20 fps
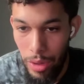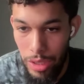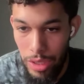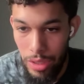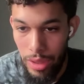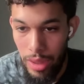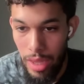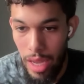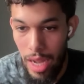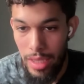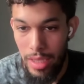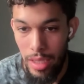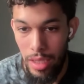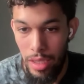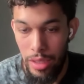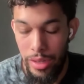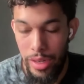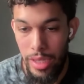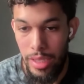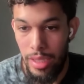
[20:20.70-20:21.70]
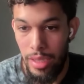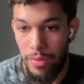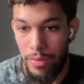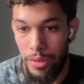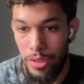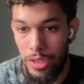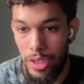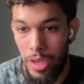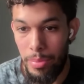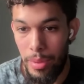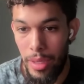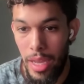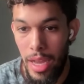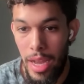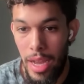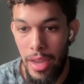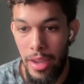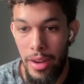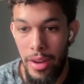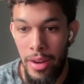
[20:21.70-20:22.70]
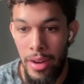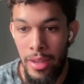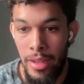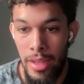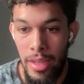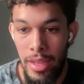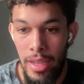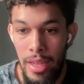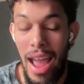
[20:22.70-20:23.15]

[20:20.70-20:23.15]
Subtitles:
then, what's your thoughts on creatine for jumping higher?